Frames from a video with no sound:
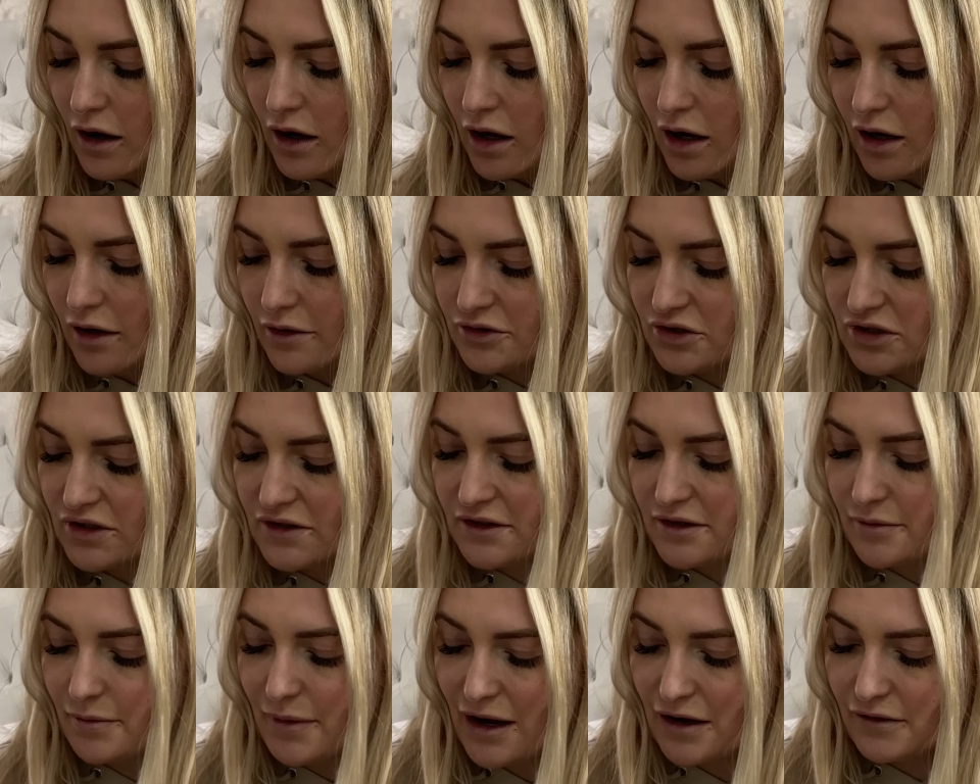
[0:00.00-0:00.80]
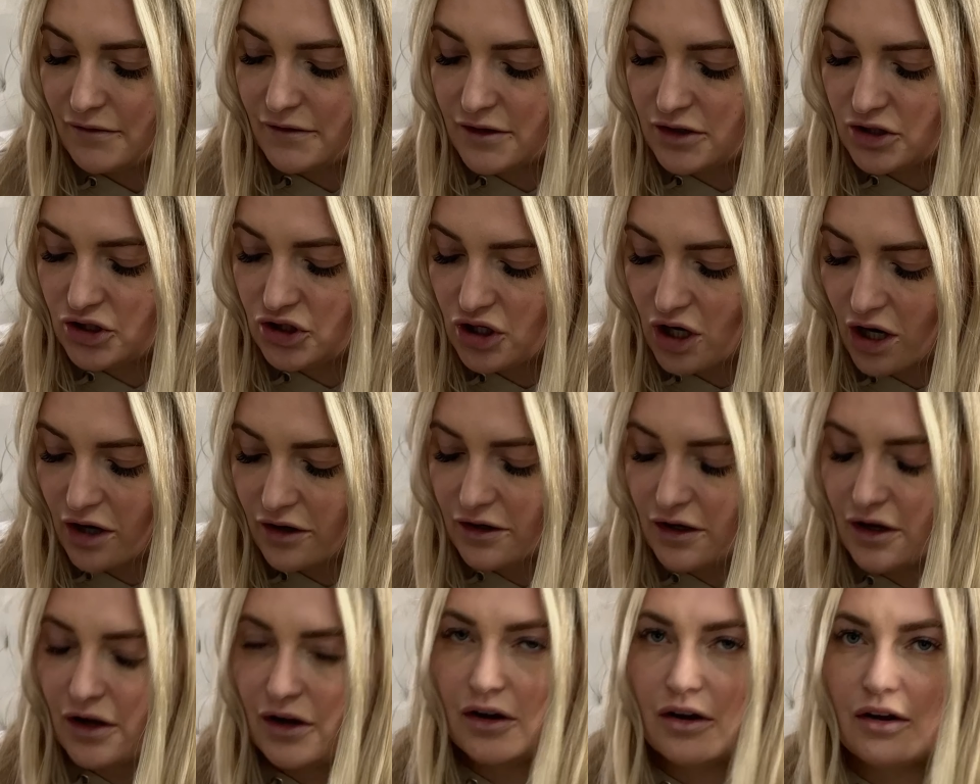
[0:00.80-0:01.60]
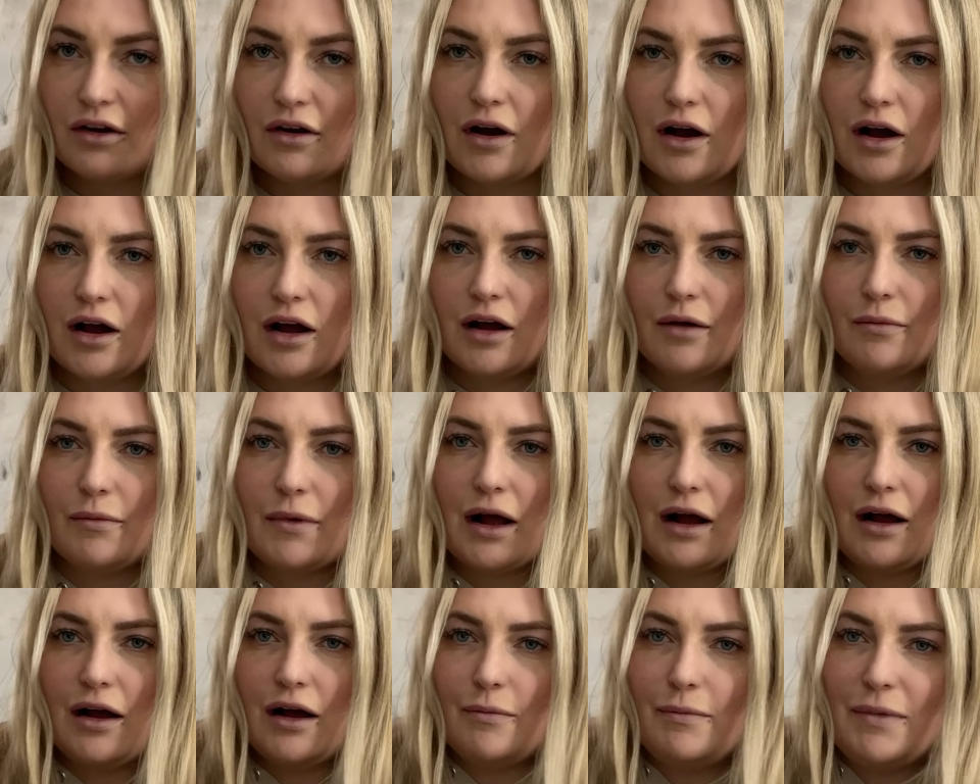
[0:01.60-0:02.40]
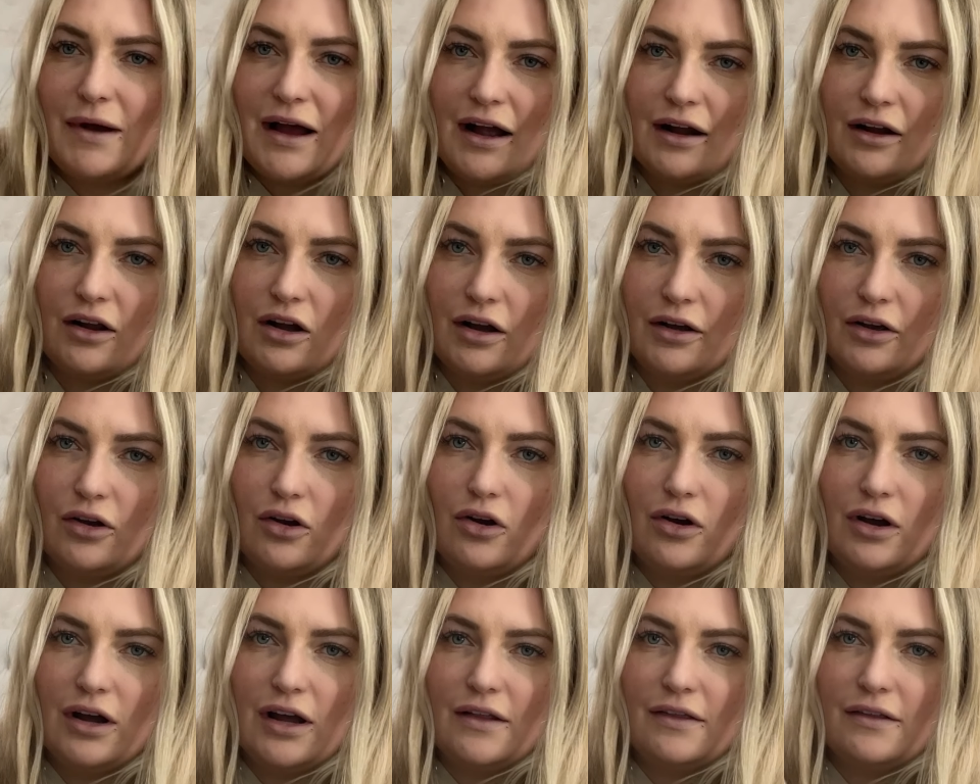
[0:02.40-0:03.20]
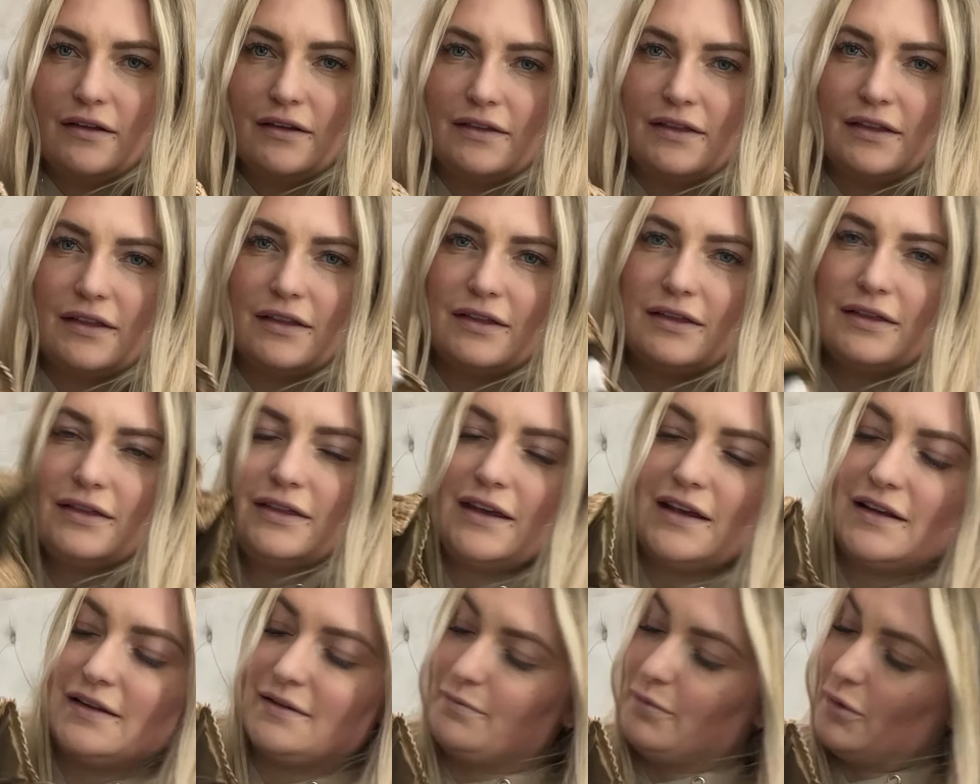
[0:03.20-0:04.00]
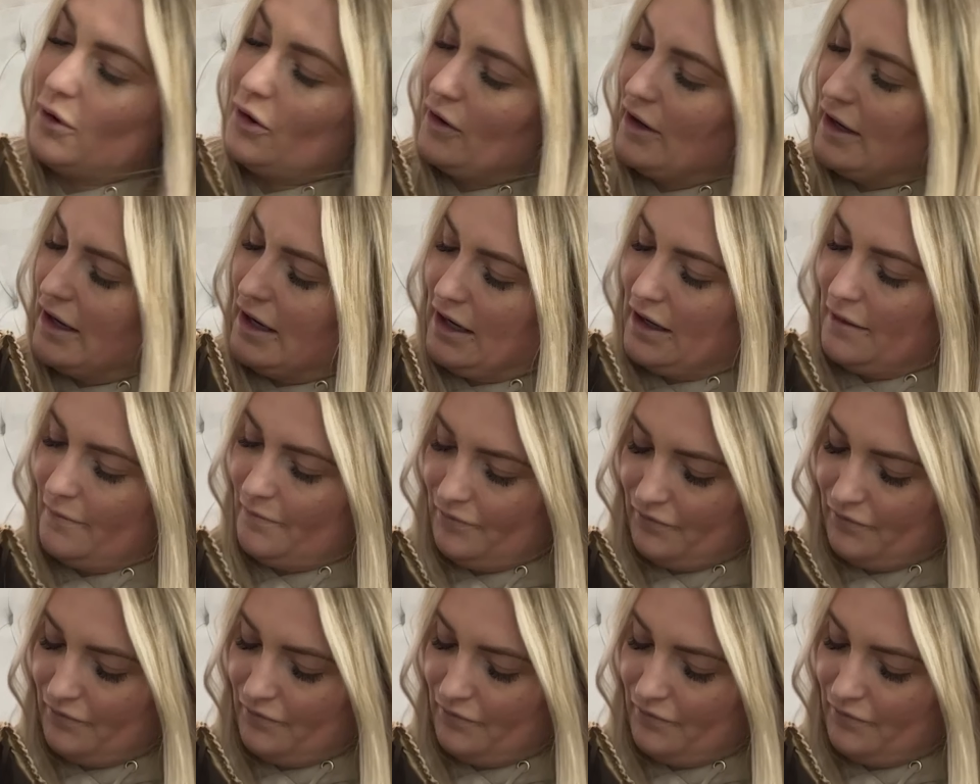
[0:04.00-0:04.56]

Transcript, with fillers: I'm just about to show you um a bag I got and this boy